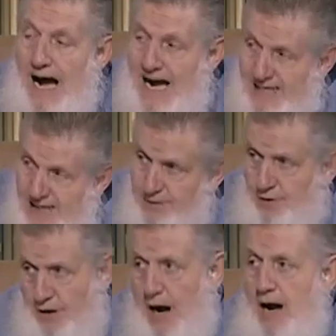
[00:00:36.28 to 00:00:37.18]
I did
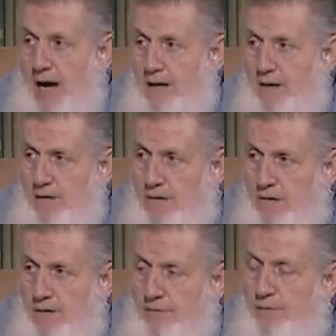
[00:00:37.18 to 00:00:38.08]
cry
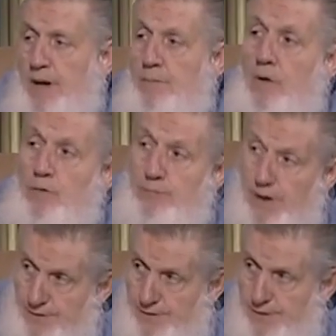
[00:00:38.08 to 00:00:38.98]
for my own
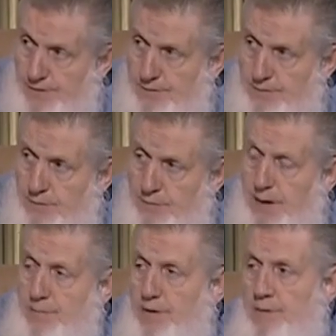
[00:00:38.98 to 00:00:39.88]
mother. When my
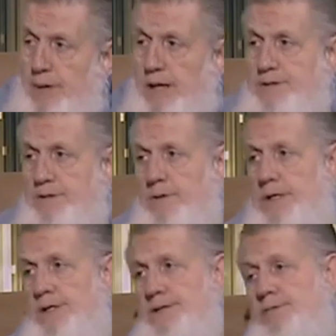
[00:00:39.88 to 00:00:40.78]
mother passed
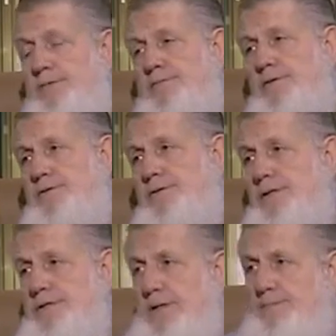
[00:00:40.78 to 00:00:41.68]
away, she refused to
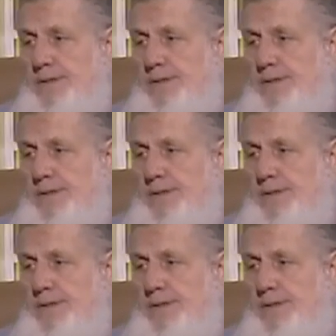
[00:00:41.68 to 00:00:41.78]
accept